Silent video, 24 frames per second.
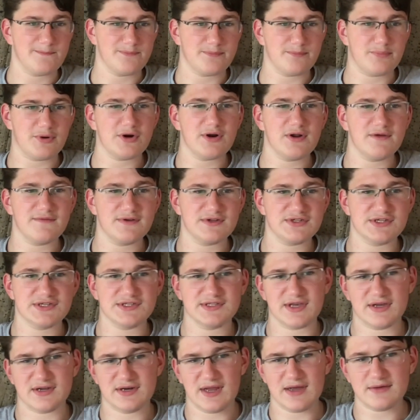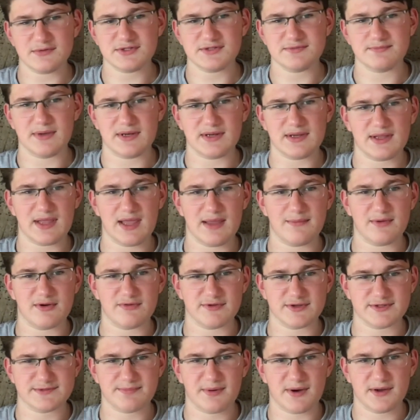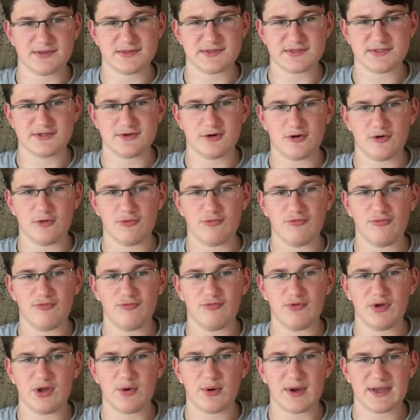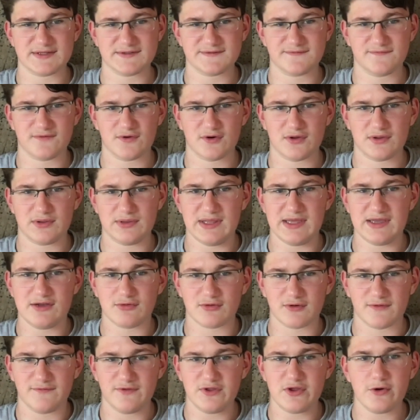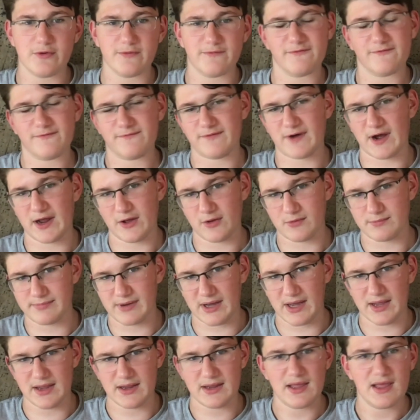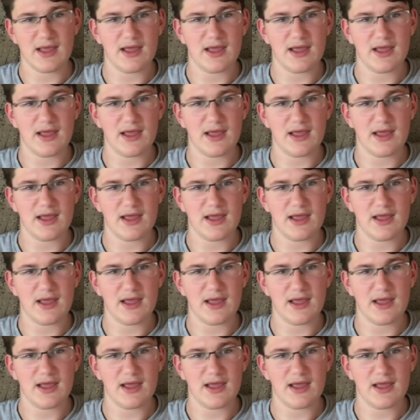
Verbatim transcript: Brnovich's announcement came in response to a request for legal review filed by